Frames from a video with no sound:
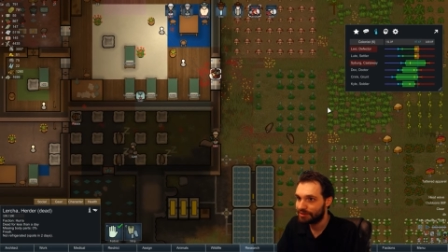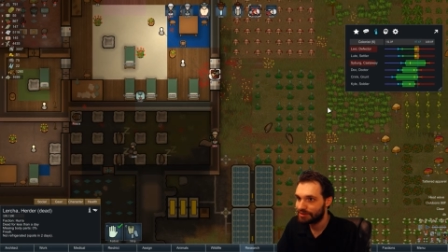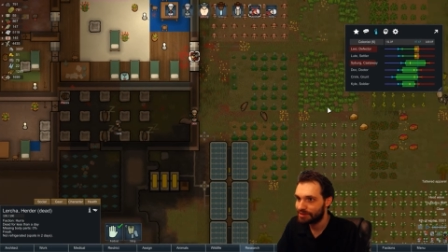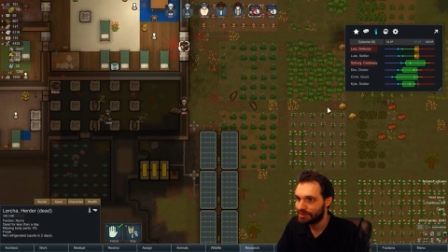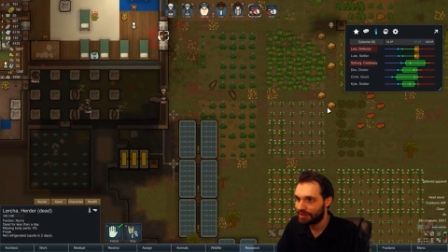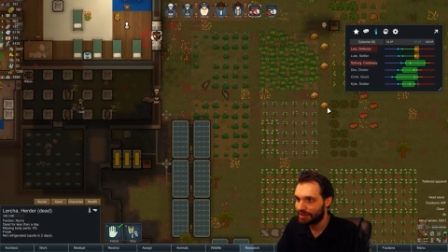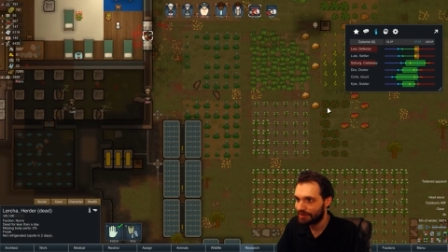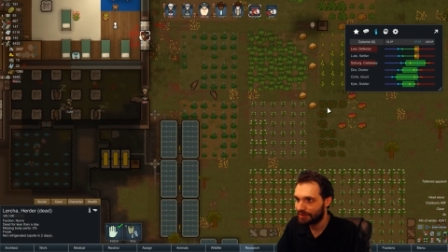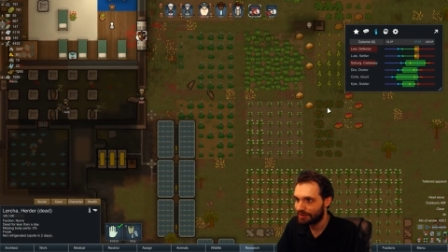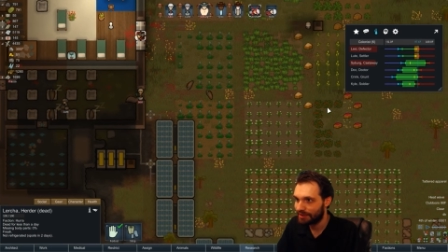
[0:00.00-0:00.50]

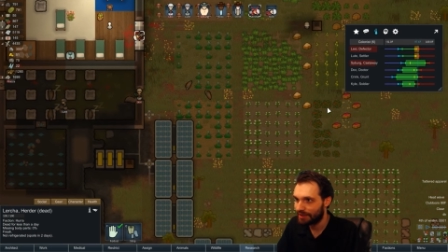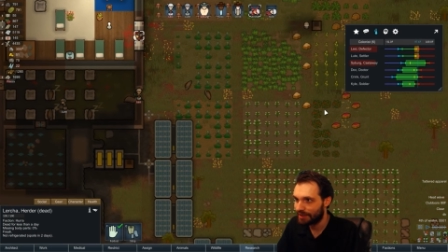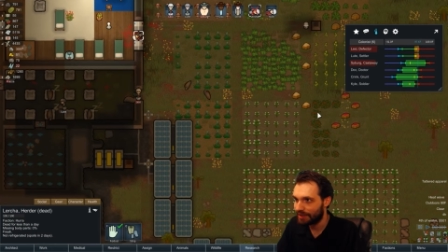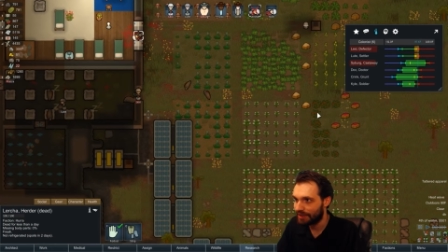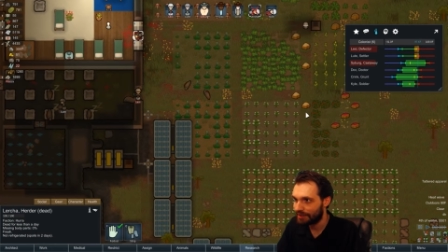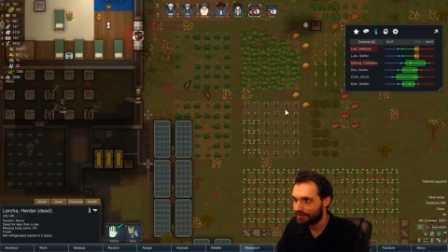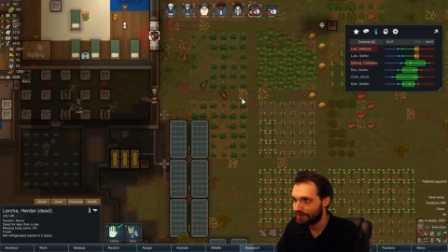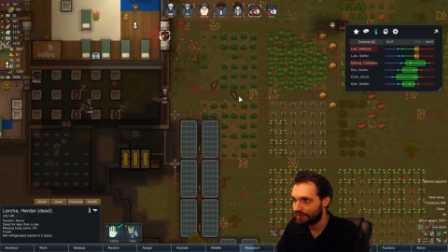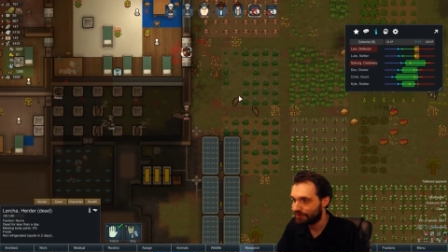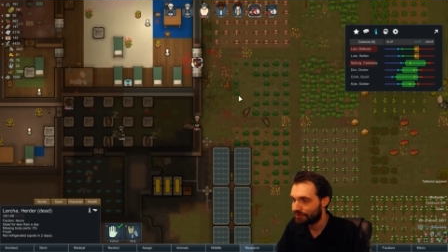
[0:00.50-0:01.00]
So I think that
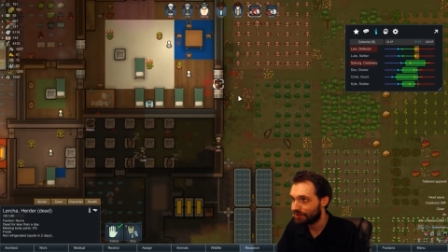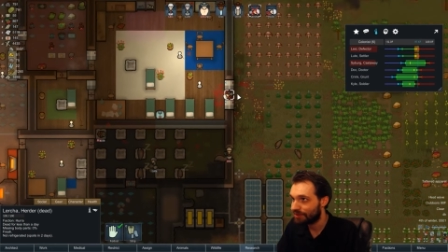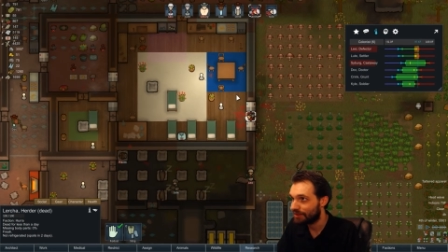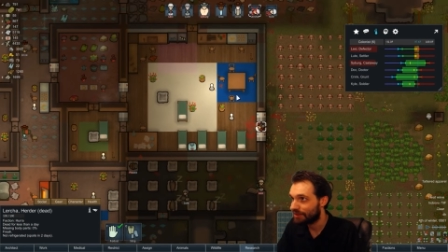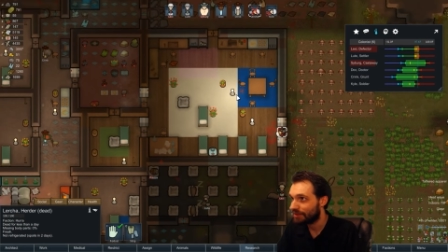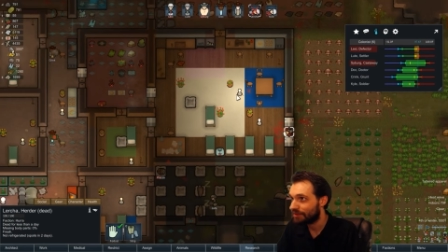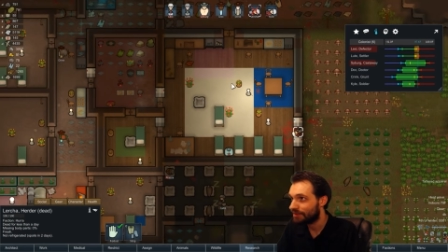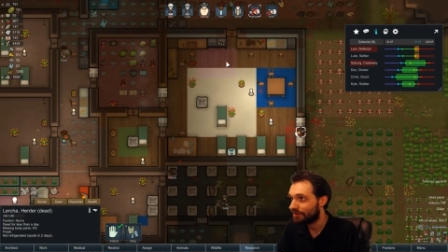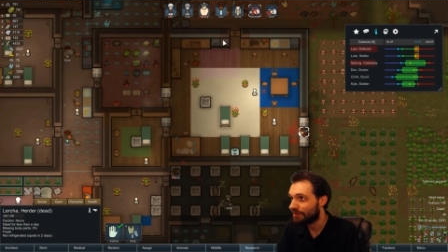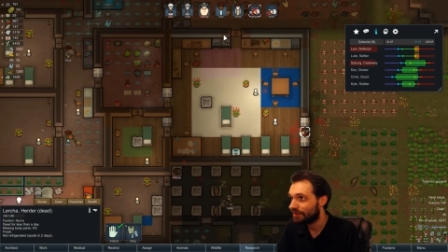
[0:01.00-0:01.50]
gets
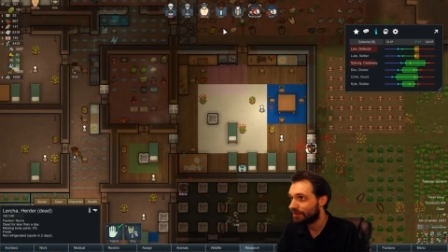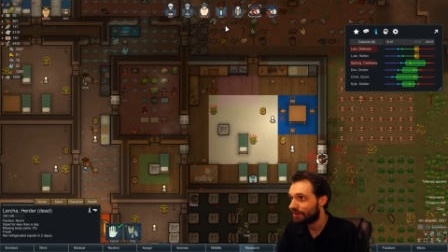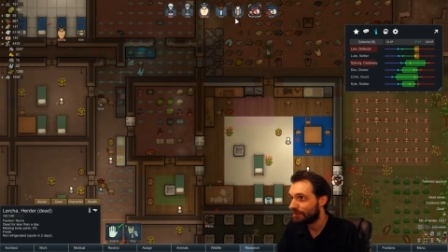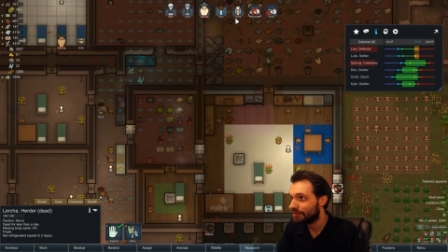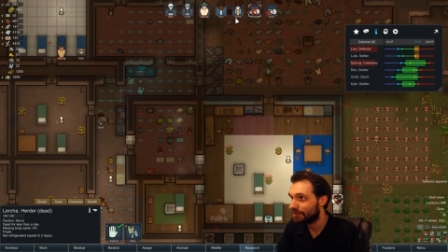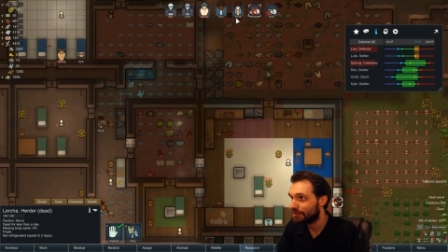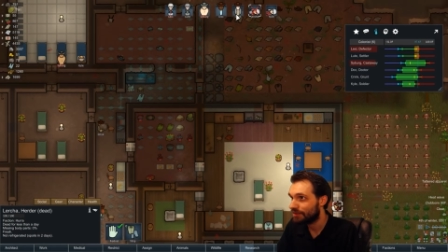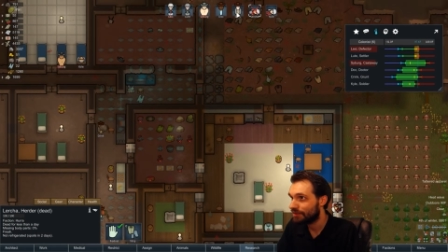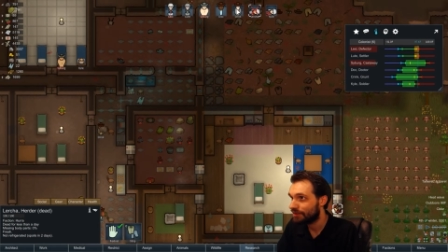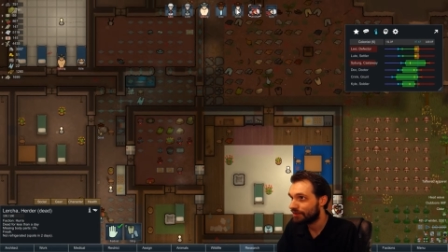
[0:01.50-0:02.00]
everything
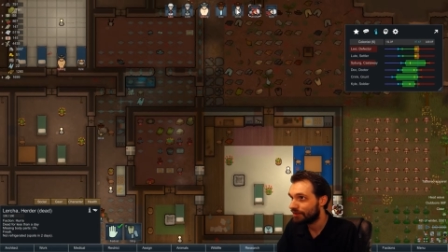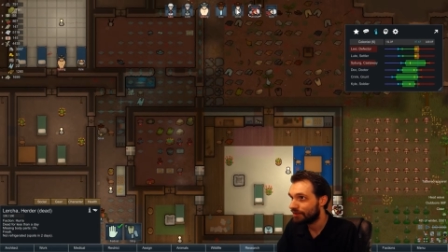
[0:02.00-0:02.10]
done.